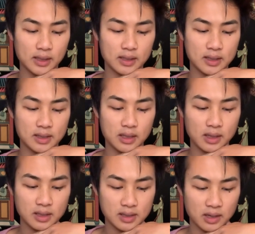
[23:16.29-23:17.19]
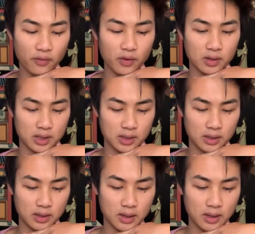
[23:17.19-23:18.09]
To see things differently.
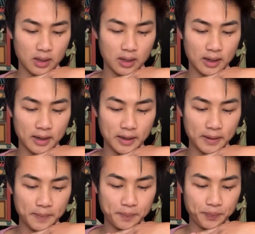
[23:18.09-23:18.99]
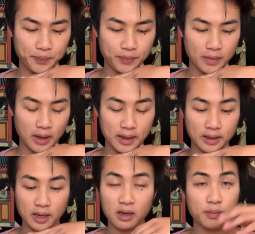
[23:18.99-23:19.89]
And
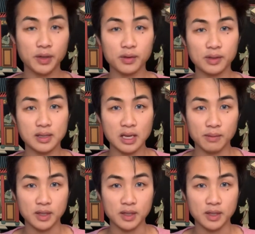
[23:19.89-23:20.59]
they could be doing the same.